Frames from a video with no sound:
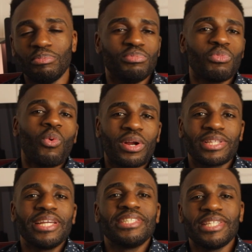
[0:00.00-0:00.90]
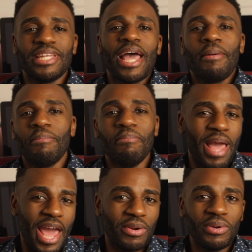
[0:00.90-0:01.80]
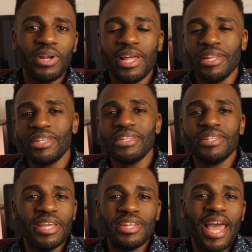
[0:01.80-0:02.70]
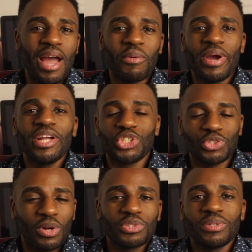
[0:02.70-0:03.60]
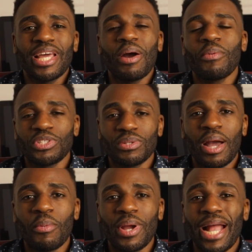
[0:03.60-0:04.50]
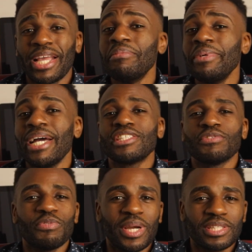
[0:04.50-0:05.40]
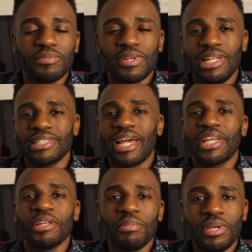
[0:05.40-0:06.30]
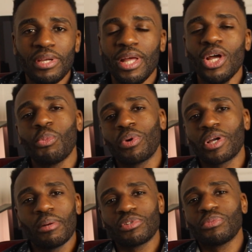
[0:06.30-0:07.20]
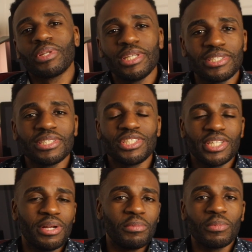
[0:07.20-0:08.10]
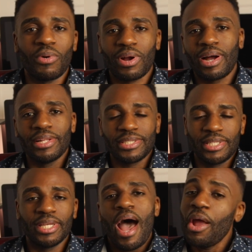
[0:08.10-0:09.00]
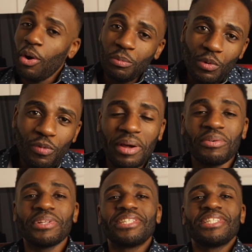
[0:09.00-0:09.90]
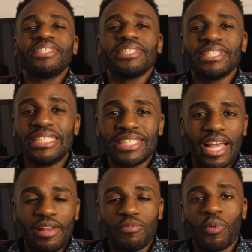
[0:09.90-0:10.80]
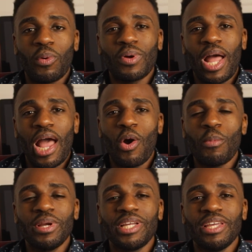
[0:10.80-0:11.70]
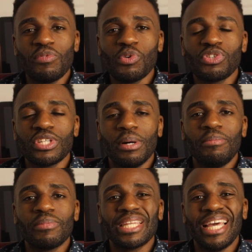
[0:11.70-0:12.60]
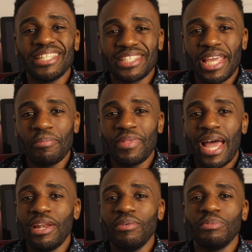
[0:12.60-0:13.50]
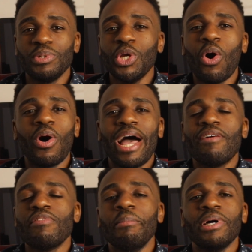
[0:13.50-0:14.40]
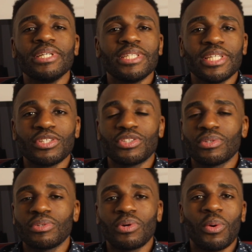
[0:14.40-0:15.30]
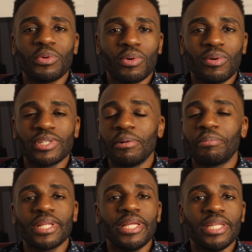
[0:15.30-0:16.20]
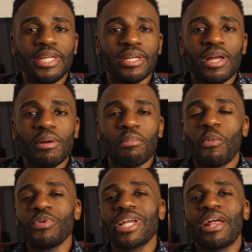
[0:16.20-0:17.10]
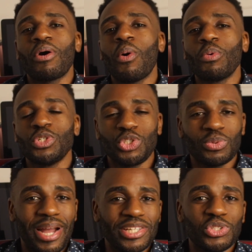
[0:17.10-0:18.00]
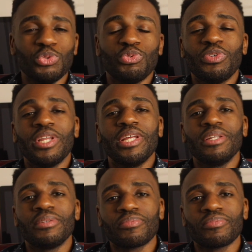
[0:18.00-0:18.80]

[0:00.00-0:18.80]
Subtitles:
work things in that manner, in that way, structure it that way, so that way I can be as effective as I can be when it comes to releasing, sharing more content. I hope you found all this insightful. I hope it gives you some landscape that we all have a million things going on completely, but we got to always try to fit in